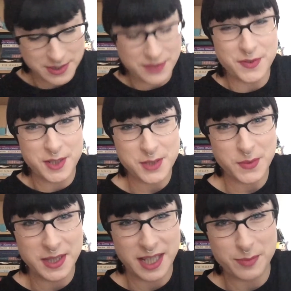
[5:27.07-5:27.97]
was the first
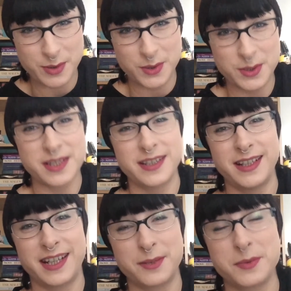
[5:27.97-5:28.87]
one that I bought,
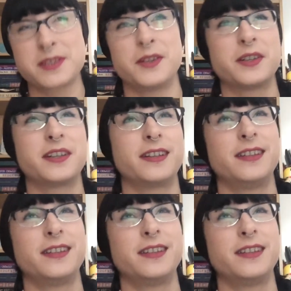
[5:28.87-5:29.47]
and I was like,